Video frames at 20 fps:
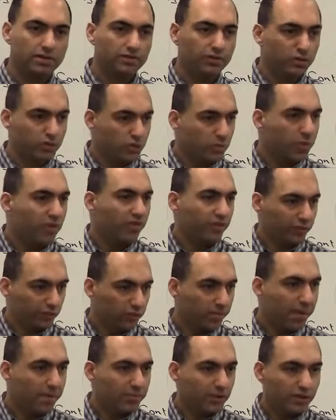Future perfect,
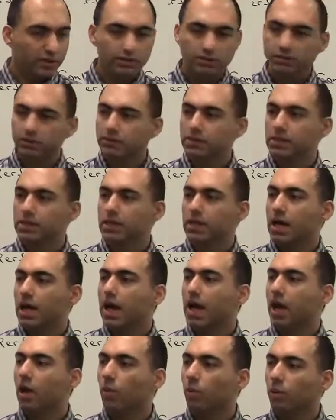remember?
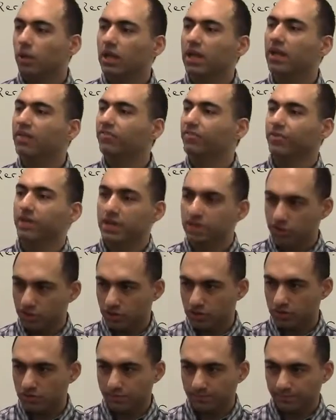I will have
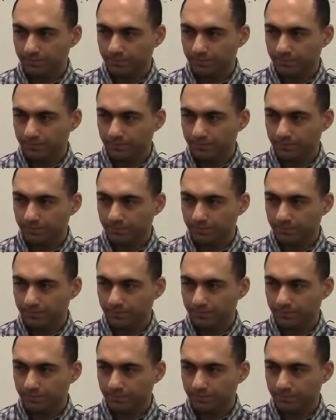finished.